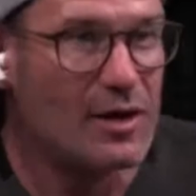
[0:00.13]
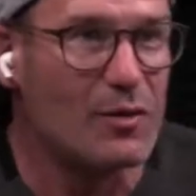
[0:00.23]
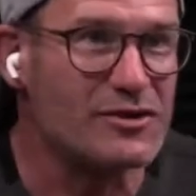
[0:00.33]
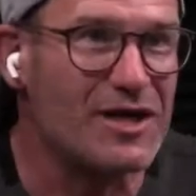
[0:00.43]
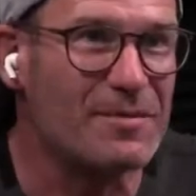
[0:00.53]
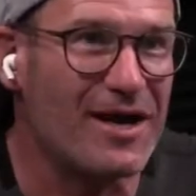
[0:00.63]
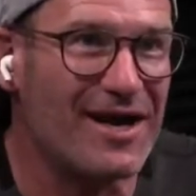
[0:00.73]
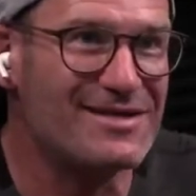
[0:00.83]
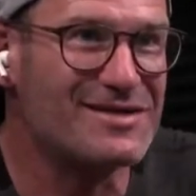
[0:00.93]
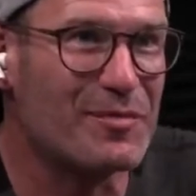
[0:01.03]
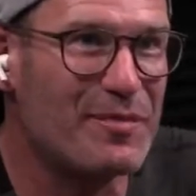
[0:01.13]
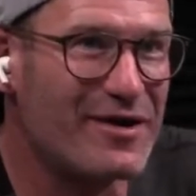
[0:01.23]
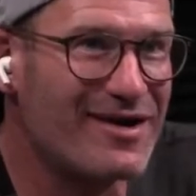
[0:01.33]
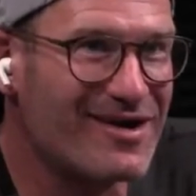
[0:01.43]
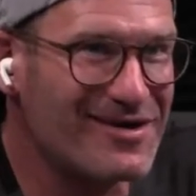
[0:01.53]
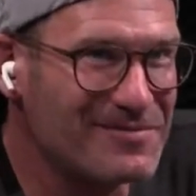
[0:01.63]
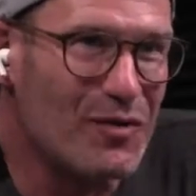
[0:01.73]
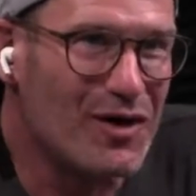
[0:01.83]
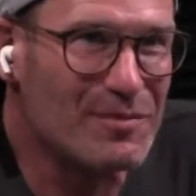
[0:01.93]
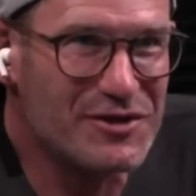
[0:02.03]
What's up guys, Eric Beer here.
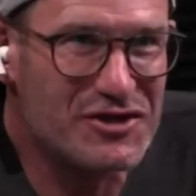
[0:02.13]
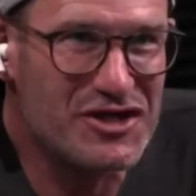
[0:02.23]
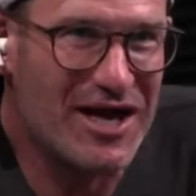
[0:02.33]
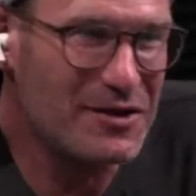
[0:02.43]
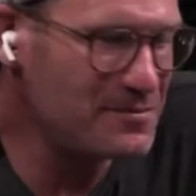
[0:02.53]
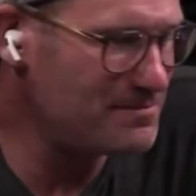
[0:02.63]
Welcome to the channel.